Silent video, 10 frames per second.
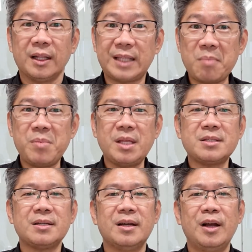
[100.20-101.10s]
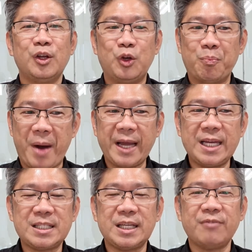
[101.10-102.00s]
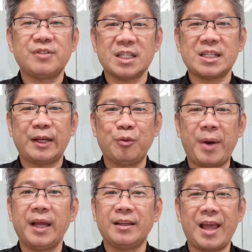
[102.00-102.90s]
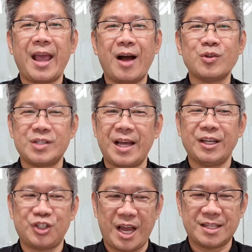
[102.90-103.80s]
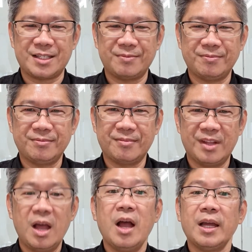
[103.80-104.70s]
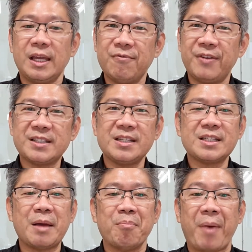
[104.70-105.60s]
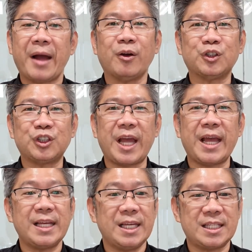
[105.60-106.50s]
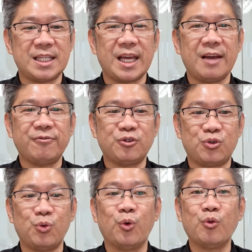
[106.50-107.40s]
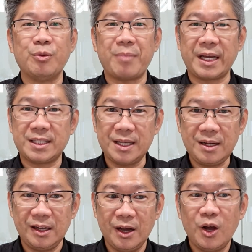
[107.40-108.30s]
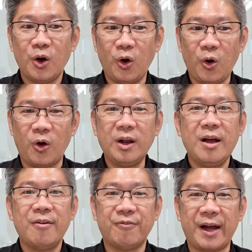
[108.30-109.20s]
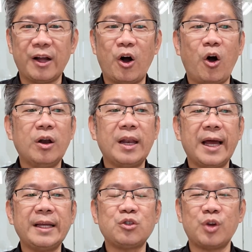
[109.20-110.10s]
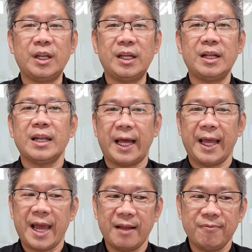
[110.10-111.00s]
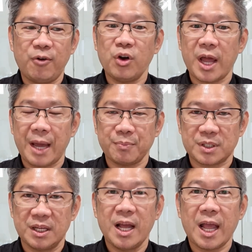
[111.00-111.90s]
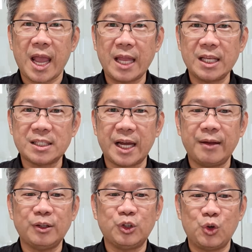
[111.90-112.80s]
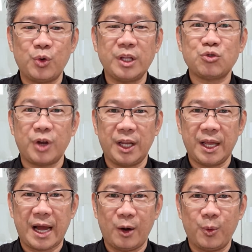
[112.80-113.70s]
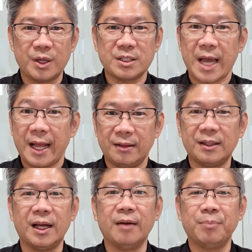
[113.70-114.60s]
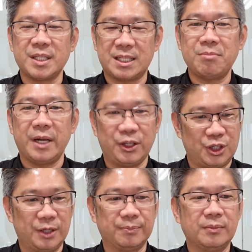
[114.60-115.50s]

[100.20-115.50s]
That means you buy ETF just like you buy KLCI shares. Investors can buy or share ETF through Remisier or via online trading like handphone apps anytime during trading hours at the Bursa Malaysia.